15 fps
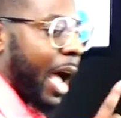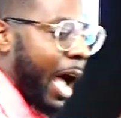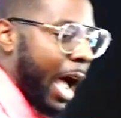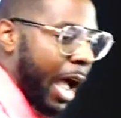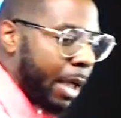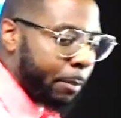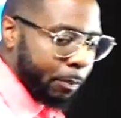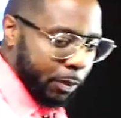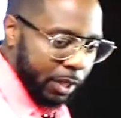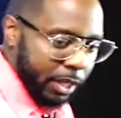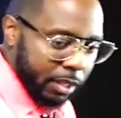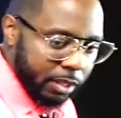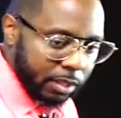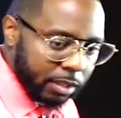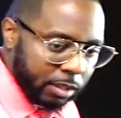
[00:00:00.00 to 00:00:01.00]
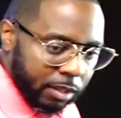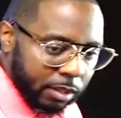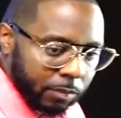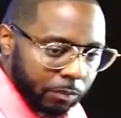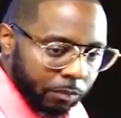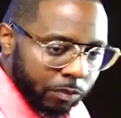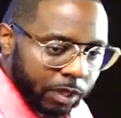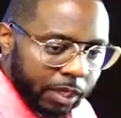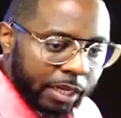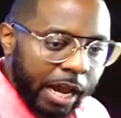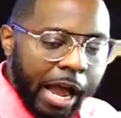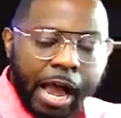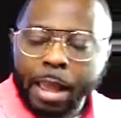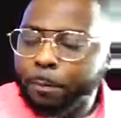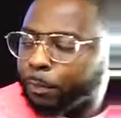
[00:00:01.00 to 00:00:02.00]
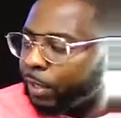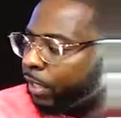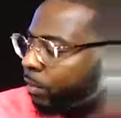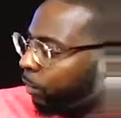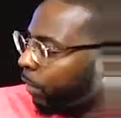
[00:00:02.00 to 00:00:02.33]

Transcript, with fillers: high priest. And the high priest